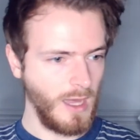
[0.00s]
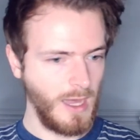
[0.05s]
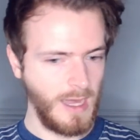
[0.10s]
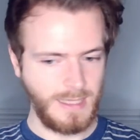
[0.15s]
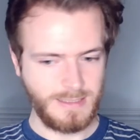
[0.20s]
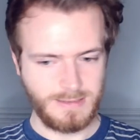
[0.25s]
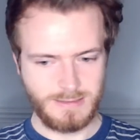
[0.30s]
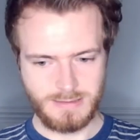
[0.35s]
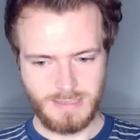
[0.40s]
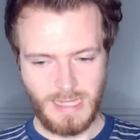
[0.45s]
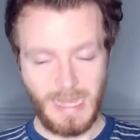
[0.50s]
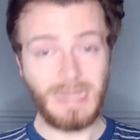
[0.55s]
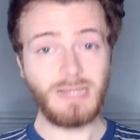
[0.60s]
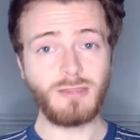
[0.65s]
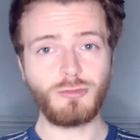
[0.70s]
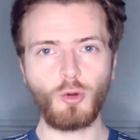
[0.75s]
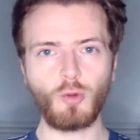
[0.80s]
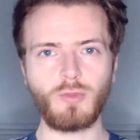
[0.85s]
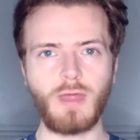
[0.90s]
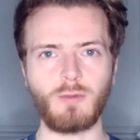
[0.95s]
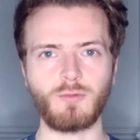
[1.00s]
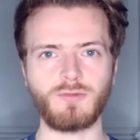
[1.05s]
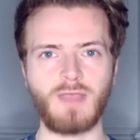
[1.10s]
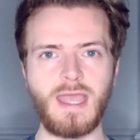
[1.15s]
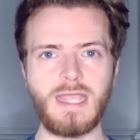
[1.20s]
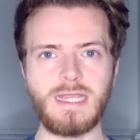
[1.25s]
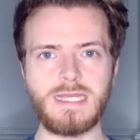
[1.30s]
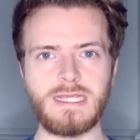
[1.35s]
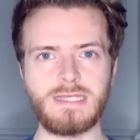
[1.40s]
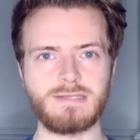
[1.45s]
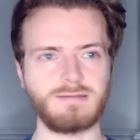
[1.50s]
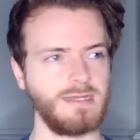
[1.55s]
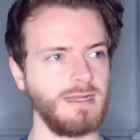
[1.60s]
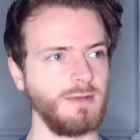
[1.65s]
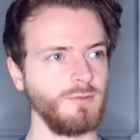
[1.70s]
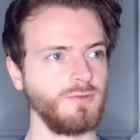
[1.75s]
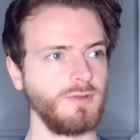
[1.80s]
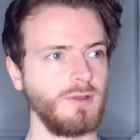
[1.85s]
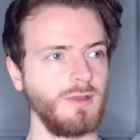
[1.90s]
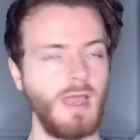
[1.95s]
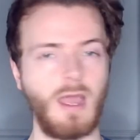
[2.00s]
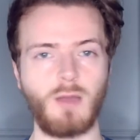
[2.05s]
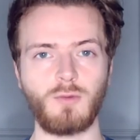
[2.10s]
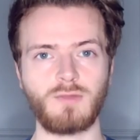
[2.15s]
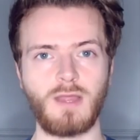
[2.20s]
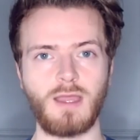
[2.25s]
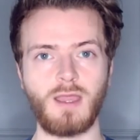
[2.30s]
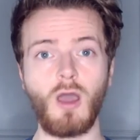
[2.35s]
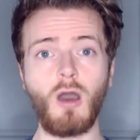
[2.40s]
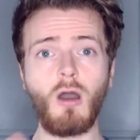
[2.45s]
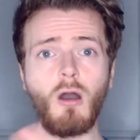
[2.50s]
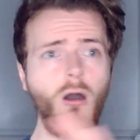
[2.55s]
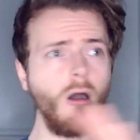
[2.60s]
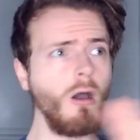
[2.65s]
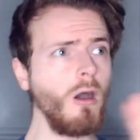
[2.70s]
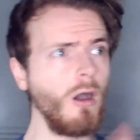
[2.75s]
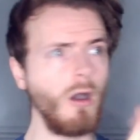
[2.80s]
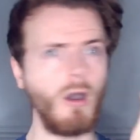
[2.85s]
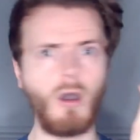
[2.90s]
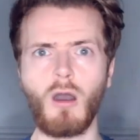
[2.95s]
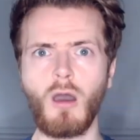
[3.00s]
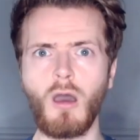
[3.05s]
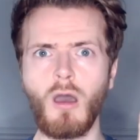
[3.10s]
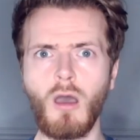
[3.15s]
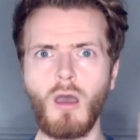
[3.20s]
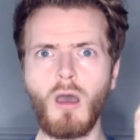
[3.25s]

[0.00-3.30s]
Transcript: And I thought that was Hades, and I was like, oh